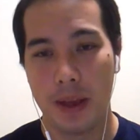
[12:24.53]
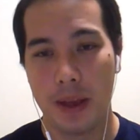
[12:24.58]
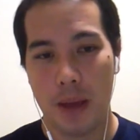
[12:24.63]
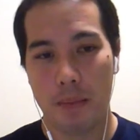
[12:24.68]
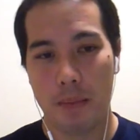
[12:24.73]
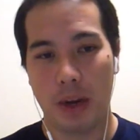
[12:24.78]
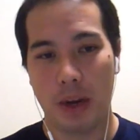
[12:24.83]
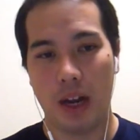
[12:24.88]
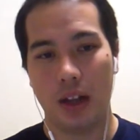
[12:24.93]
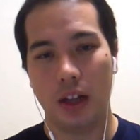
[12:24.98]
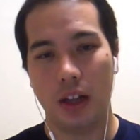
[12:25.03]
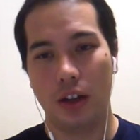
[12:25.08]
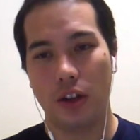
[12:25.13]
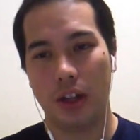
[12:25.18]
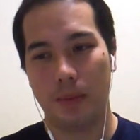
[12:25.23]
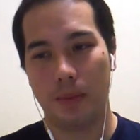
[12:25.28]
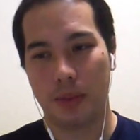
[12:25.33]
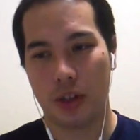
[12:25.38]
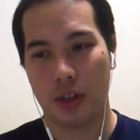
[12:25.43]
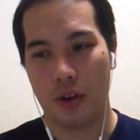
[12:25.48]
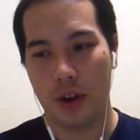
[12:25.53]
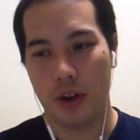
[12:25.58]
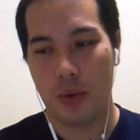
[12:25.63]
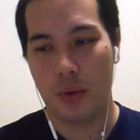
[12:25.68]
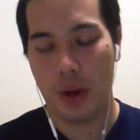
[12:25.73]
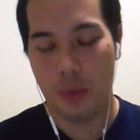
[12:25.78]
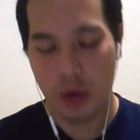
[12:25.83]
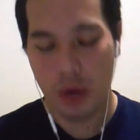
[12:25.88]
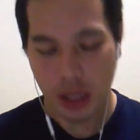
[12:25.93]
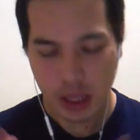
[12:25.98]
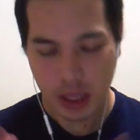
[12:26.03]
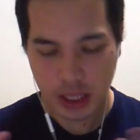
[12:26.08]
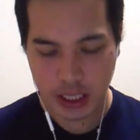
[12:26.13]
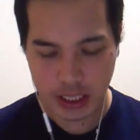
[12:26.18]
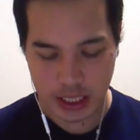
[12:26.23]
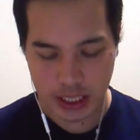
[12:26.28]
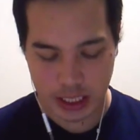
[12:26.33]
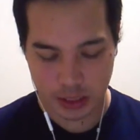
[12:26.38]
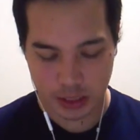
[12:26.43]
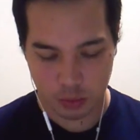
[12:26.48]
But now that Loatheb's going away, one of the things
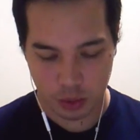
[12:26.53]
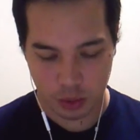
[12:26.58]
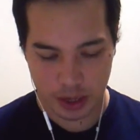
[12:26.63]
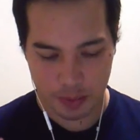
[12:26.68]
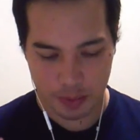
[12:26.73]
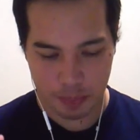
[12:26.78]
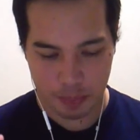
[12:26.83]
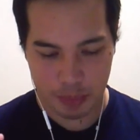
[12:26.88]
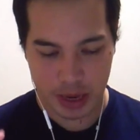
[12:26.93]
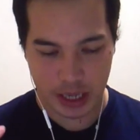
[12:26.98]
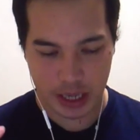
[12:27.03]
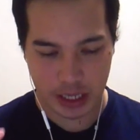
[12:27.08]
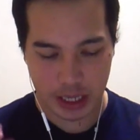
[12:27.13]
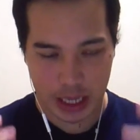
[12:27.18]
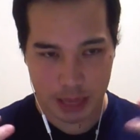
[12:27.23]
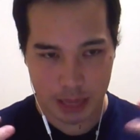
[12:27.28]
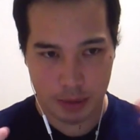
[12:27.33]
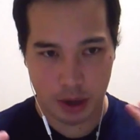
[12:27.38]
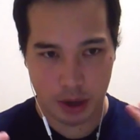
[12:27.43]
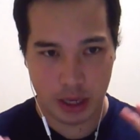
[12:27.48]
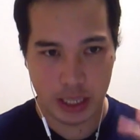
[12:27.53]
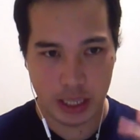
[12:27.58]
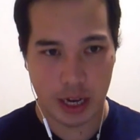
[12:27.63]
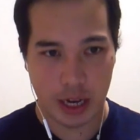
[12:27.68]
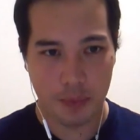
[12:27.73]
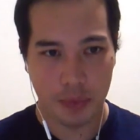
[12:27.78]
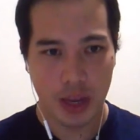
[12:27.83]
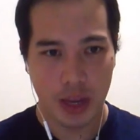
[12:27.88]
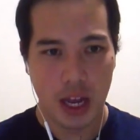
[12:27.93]
that's really big to think about is that